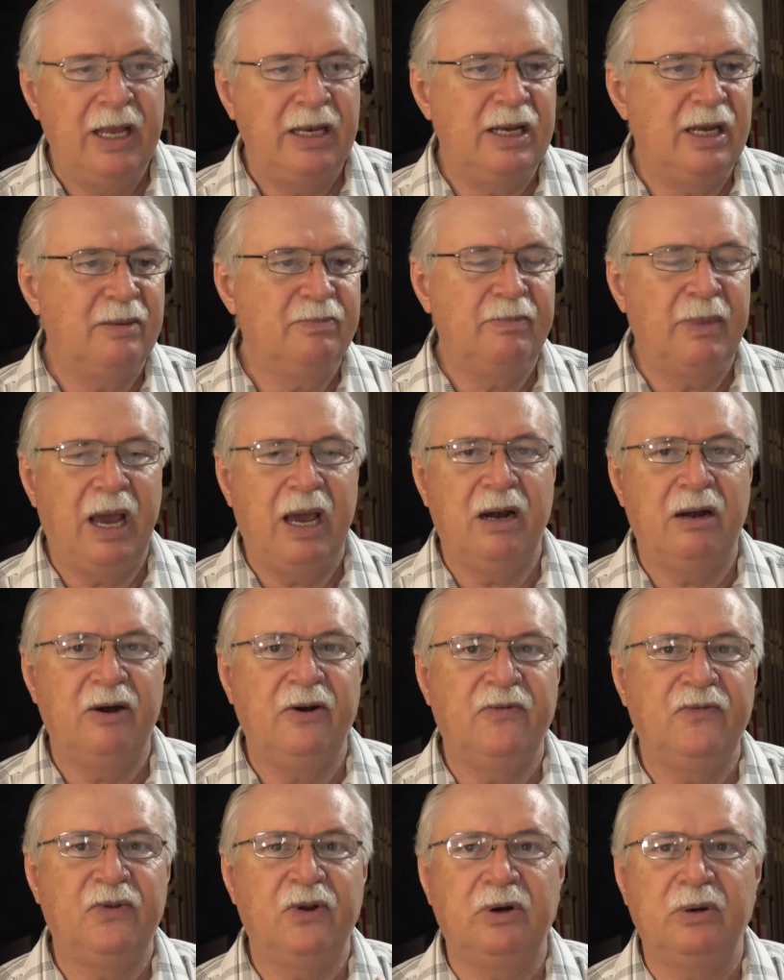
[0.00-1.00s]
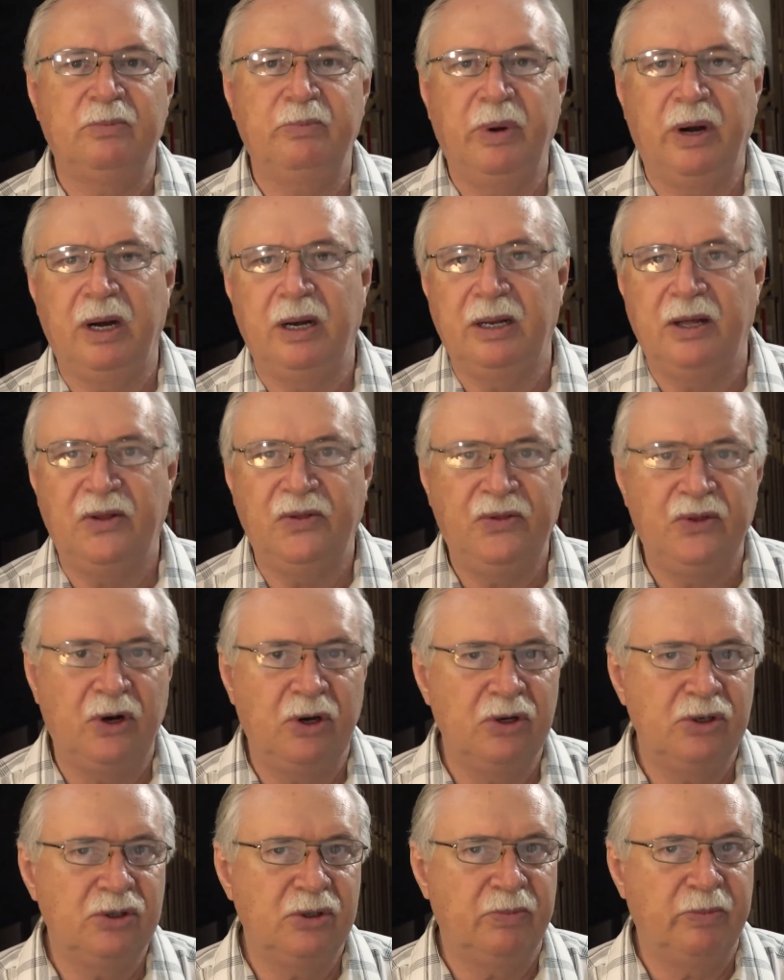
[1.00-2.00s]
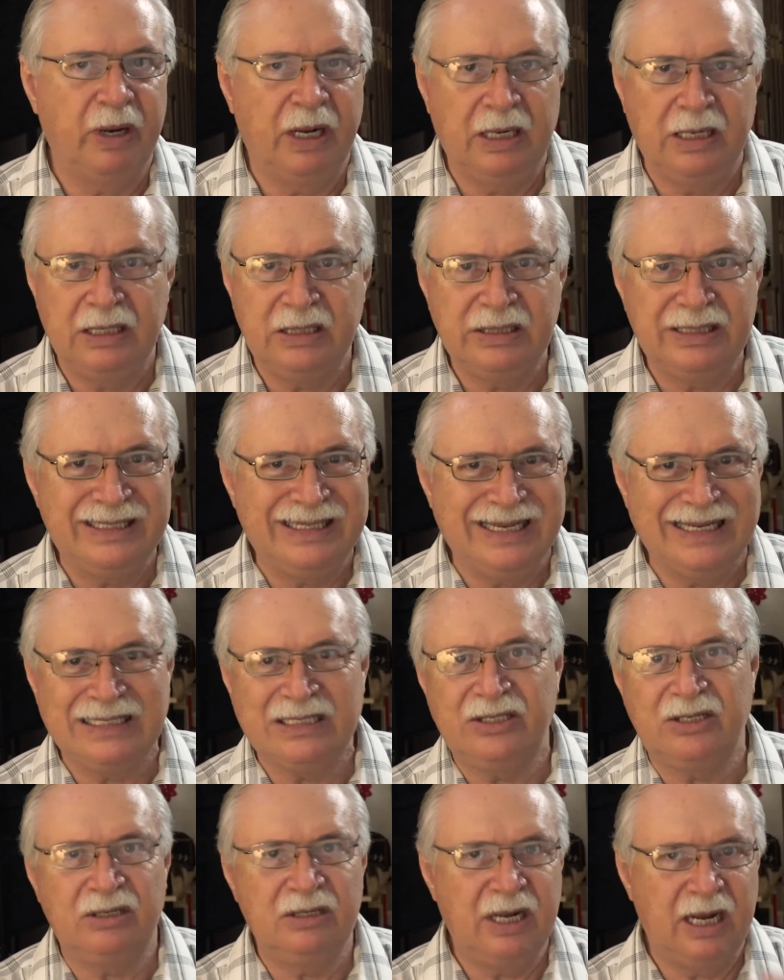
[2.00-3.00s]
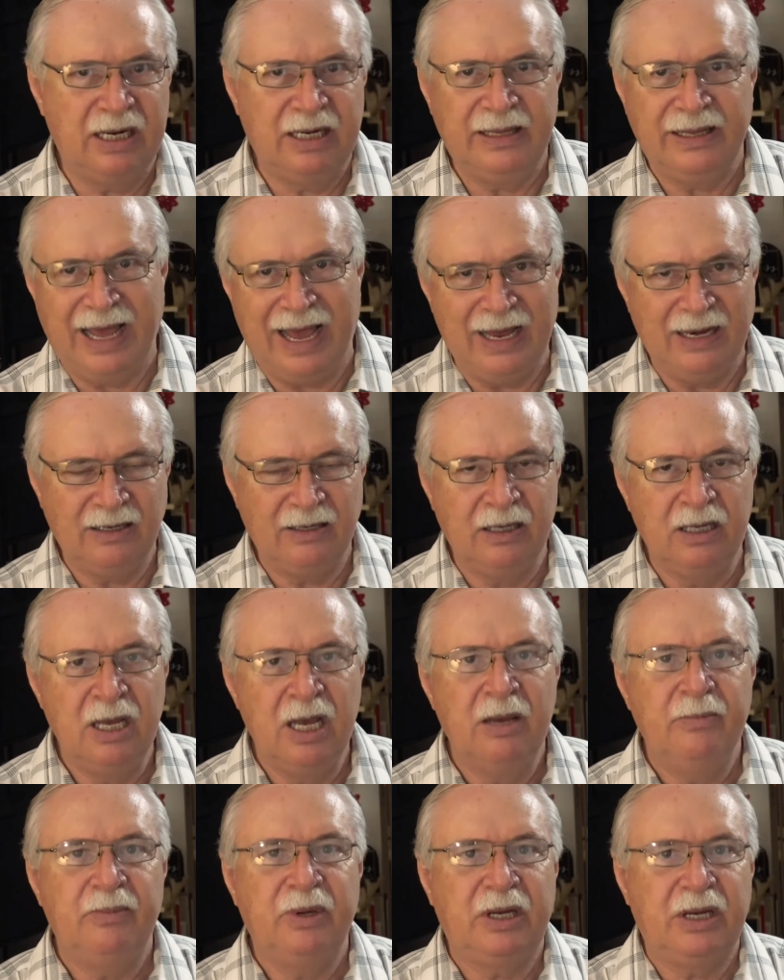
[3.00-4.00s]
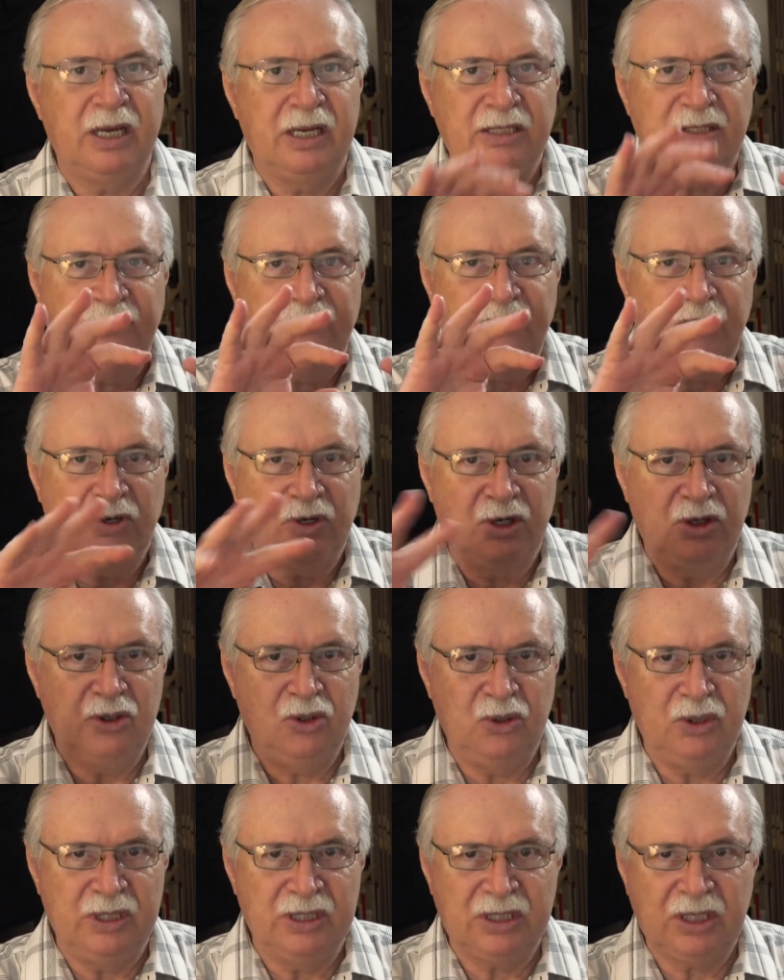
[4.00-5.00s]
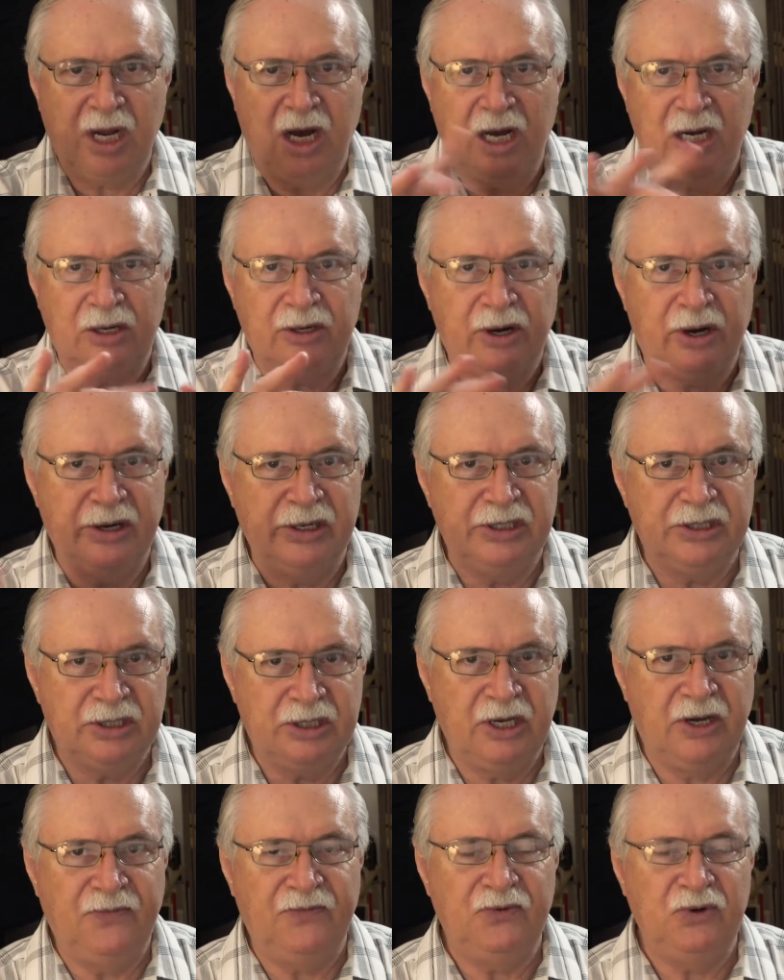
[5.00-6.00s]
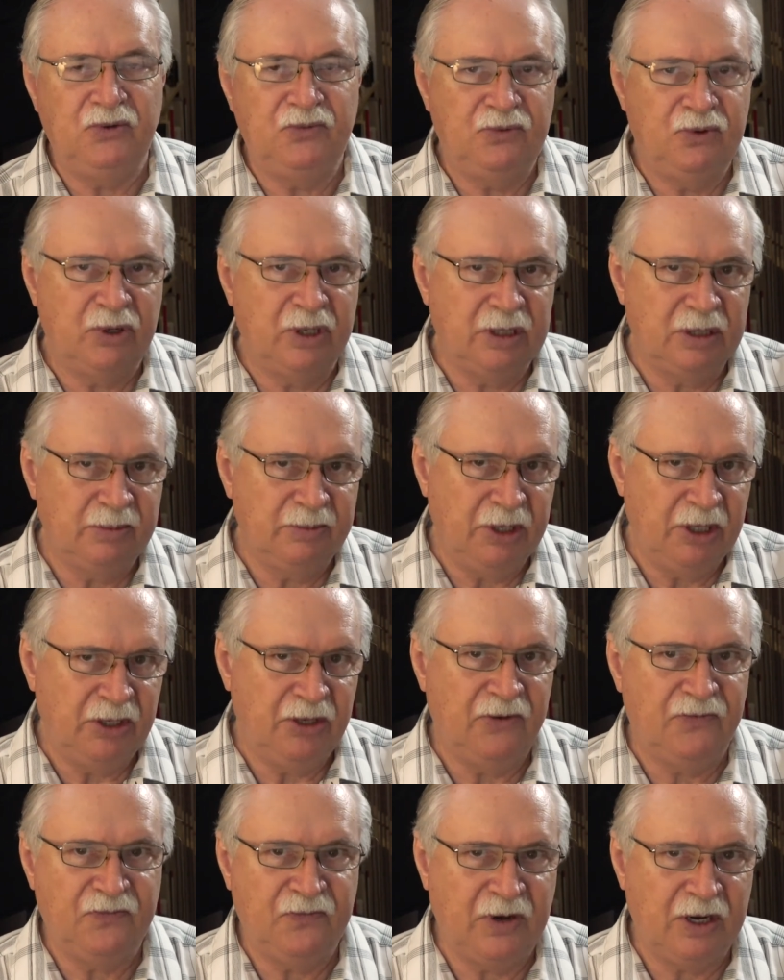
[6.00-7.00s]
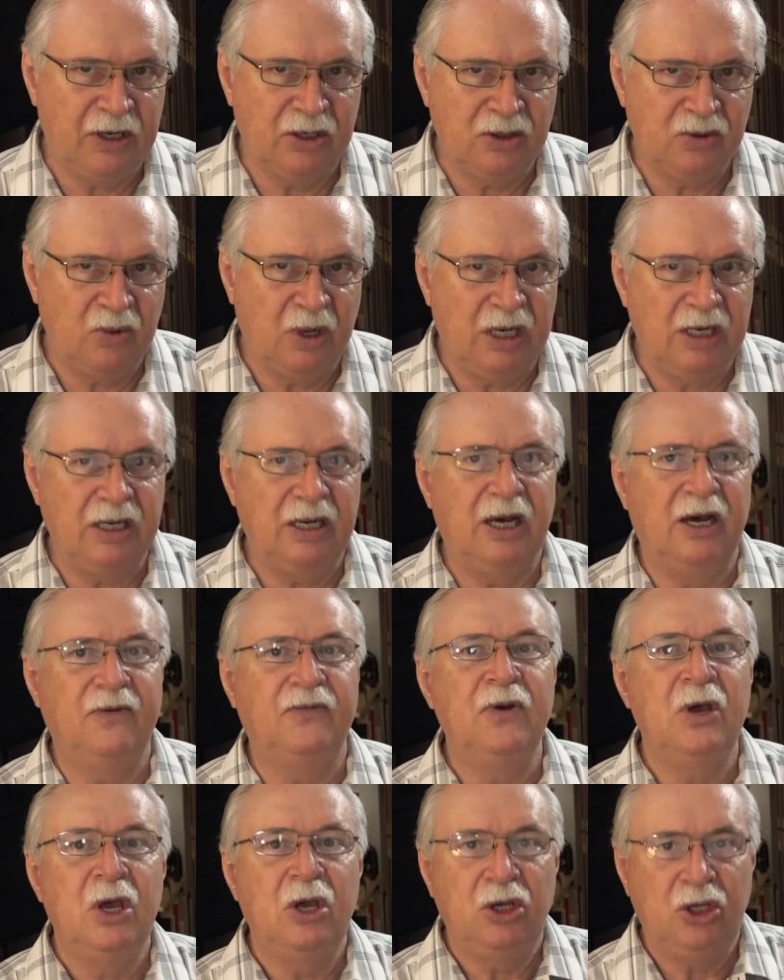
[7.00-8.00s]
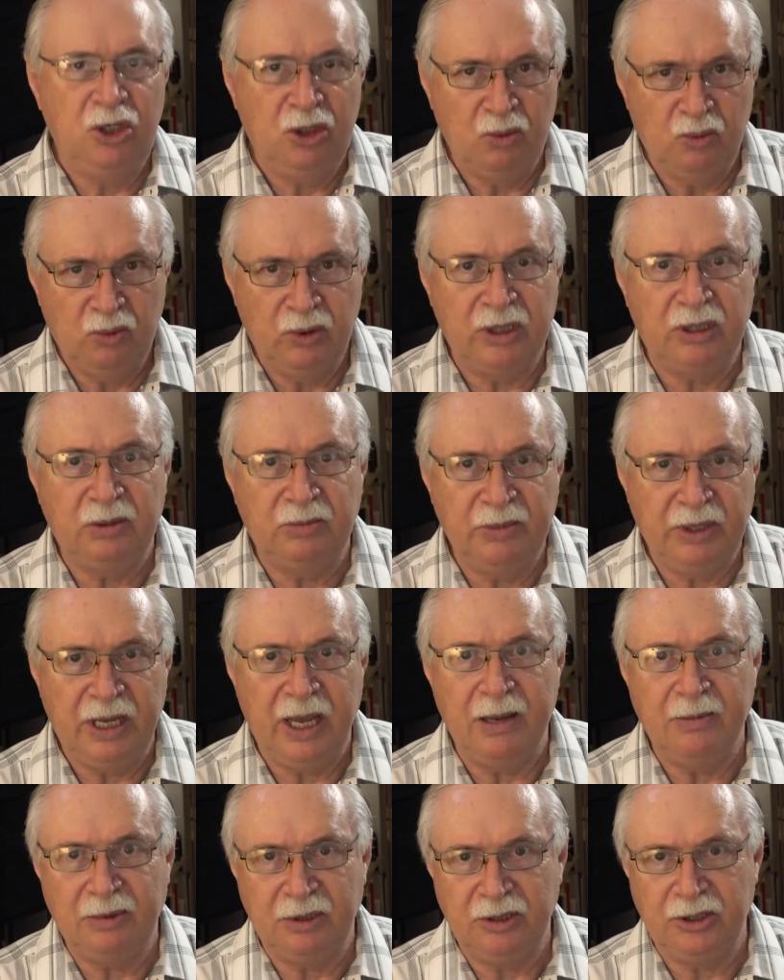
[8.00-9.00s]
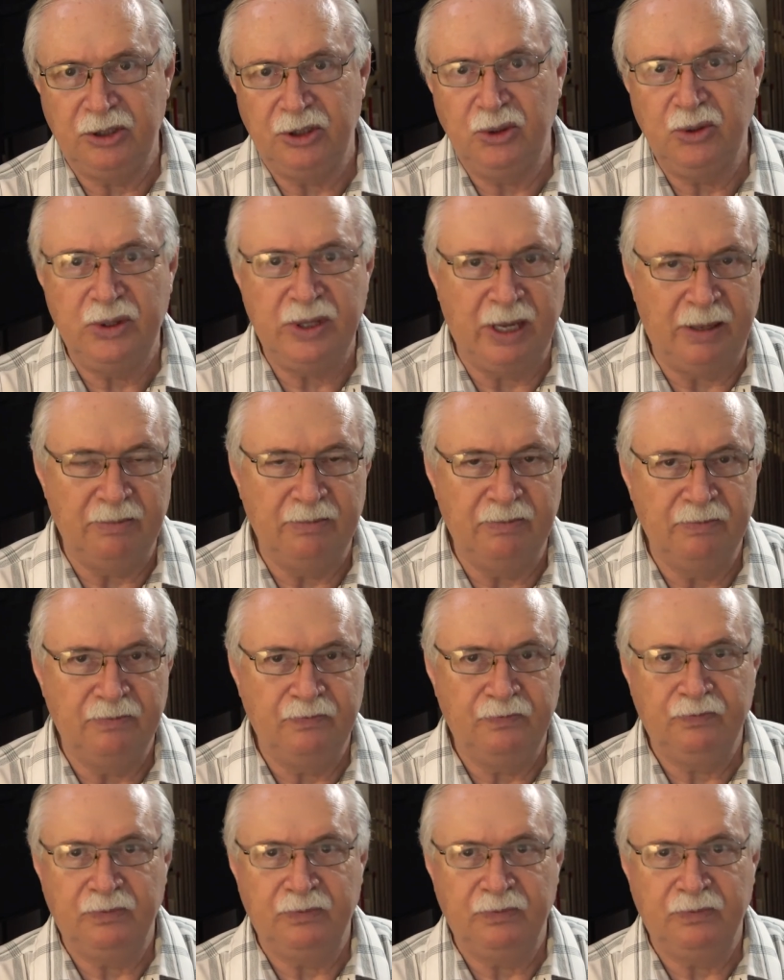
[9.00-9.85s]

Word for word: Doesn't matter if they're in parallel thirds or parallel sixths or none of that because if you can do this contrary stuff, you drill them into your fingers well enough, you will be able to do them